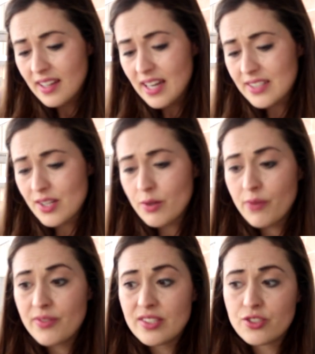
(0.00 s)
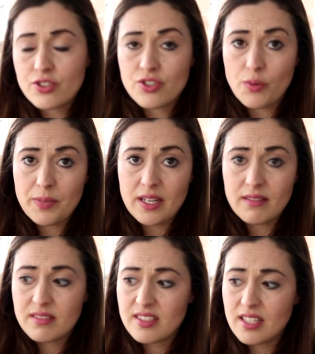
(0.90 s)
I don't know if it's just not
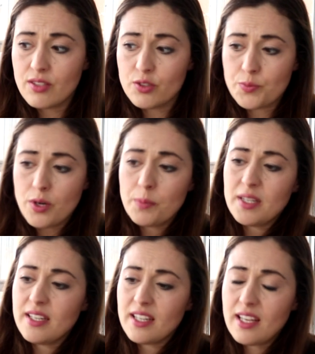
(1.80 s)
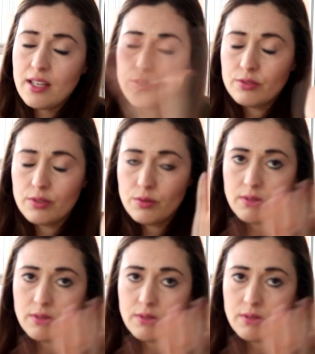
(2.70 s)
been sealed properly in a kiln or